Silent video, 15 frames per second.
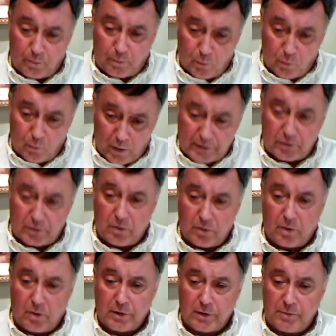Western
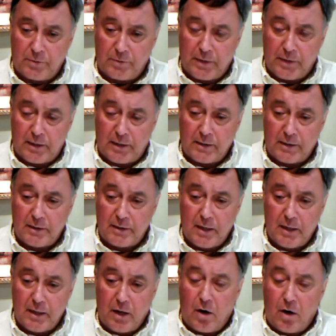horses because
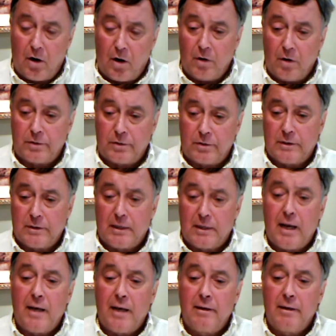halter is
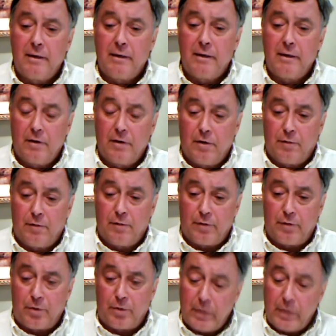on for
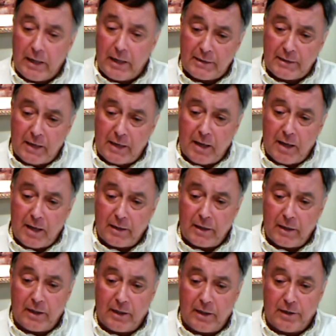3 days solid
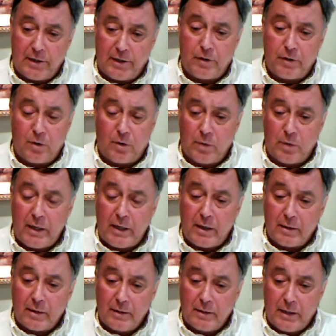in a different
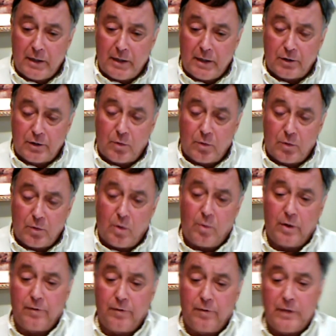arena. So what
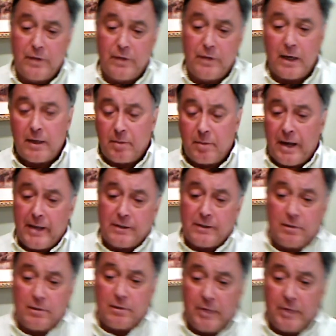we've done, in my
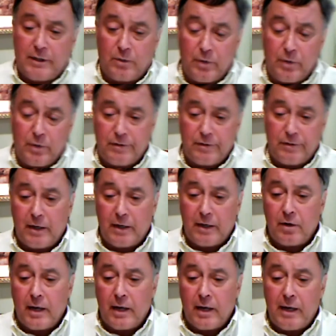estimation, we've
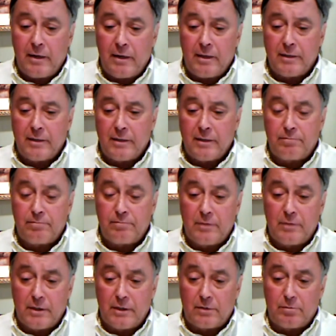segregated this
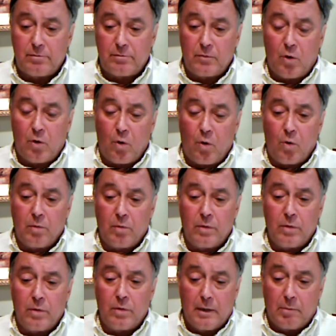whole
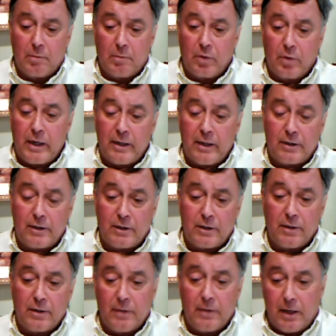breed
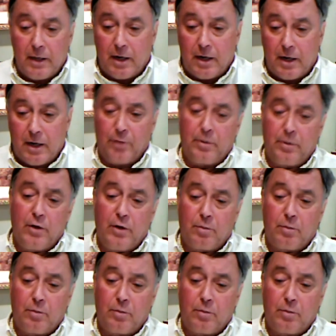into either